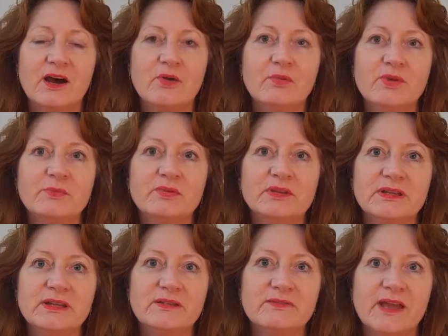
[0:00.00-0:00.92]
um, we
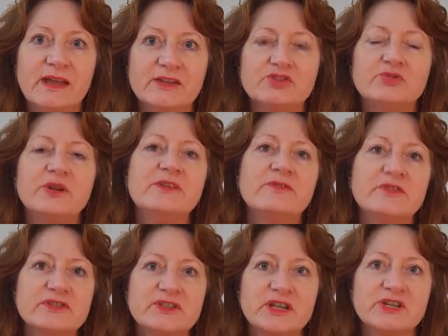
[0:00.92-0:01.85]
believe that the
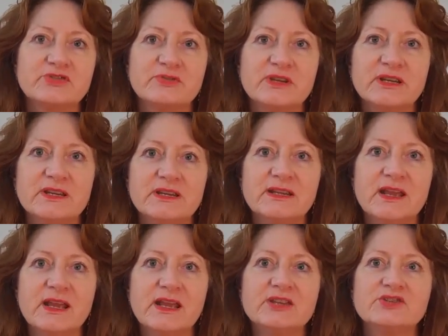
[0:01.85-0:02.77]
twenty-first century
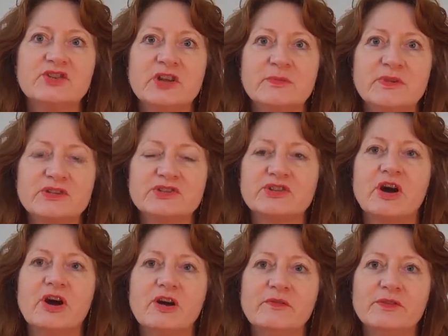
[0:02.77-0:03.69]
is going to be
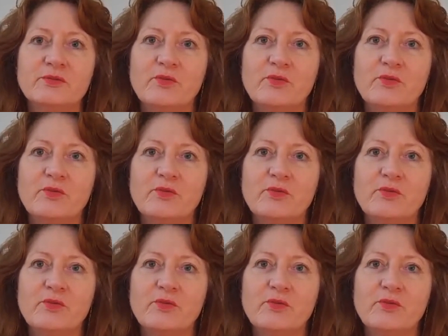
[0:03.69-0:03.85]
solved.